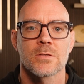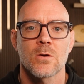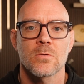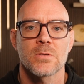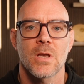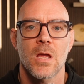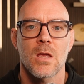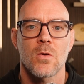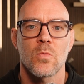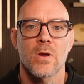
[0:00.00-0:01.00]
So
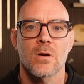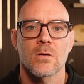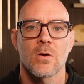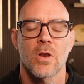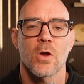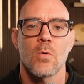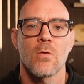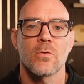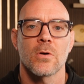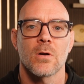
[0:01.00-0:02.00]
today we are going to go
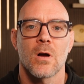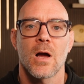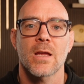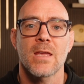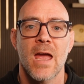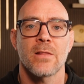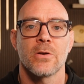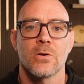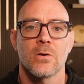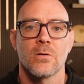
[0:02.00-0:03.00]
over a
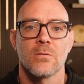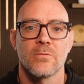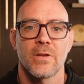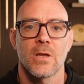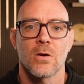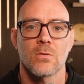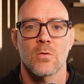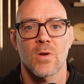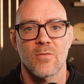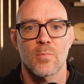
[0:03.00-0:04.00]
calendar video,
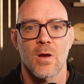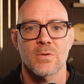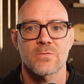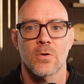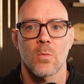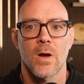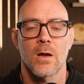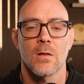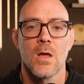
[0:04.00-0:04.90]
the one I've promised for a while.